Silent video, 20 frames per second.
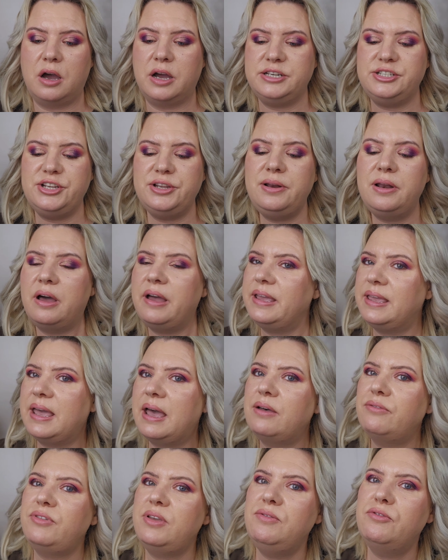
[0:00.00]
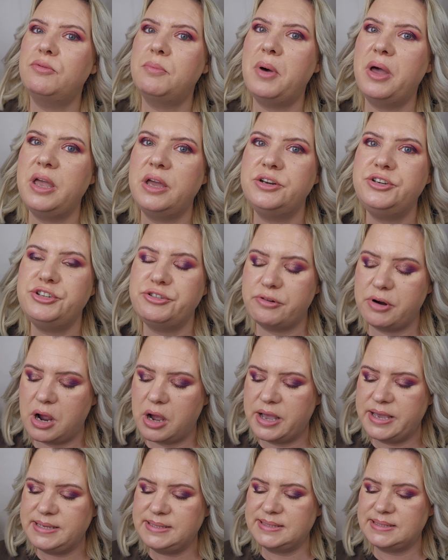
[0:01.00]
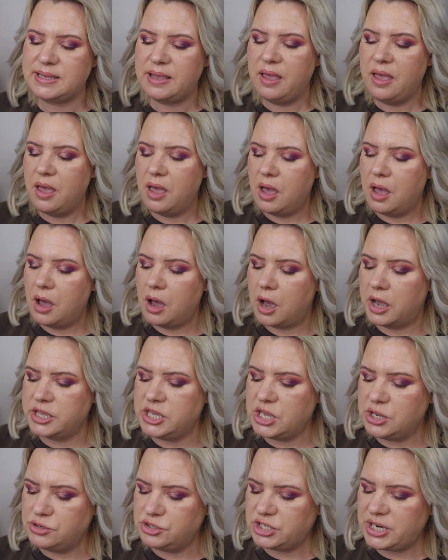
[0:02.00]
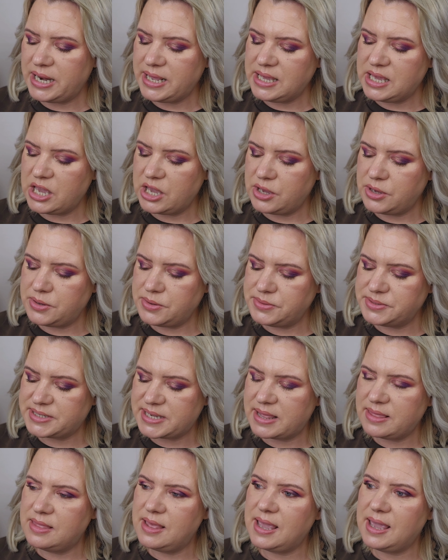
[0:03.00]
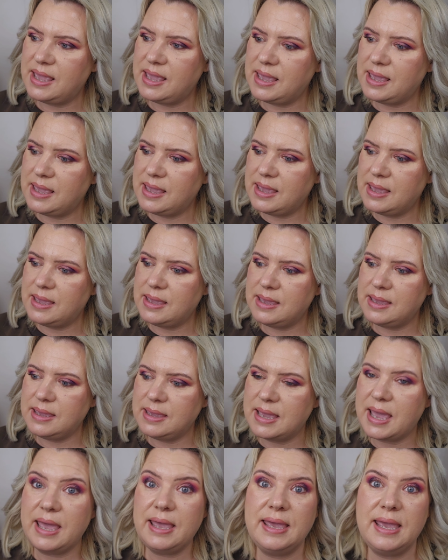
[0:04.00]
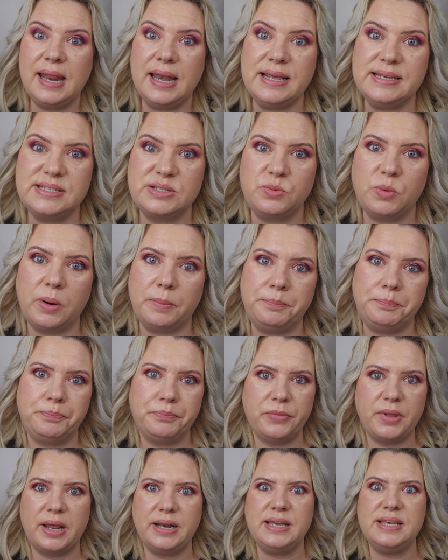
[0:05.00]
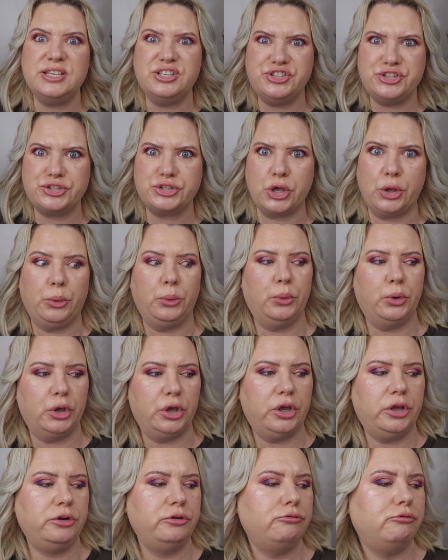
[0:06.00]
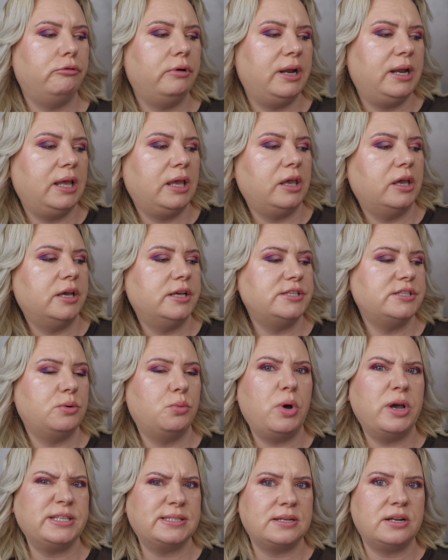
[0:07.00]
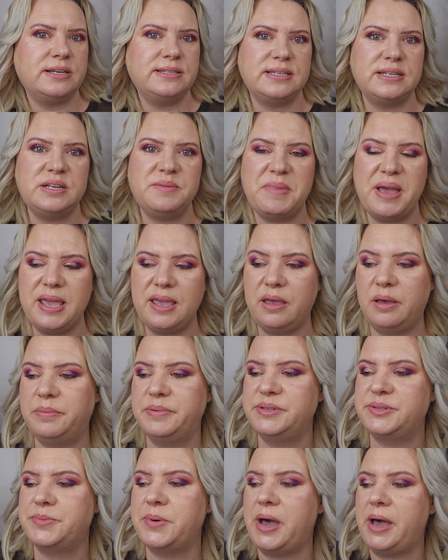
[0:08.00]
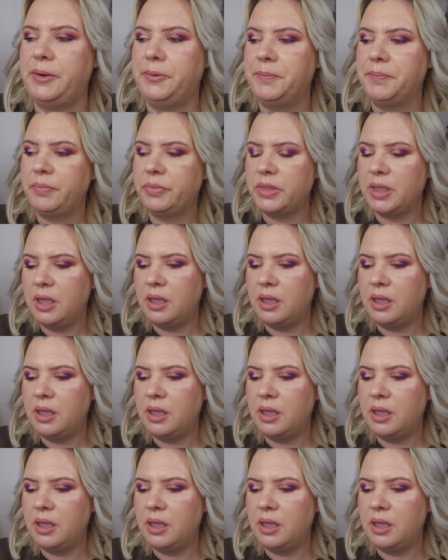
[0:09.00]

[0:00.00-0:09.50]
I do like caffeine for my under eyes. I usually use the INKEY List one, and it is so good, really good. Works nice under makeup as well.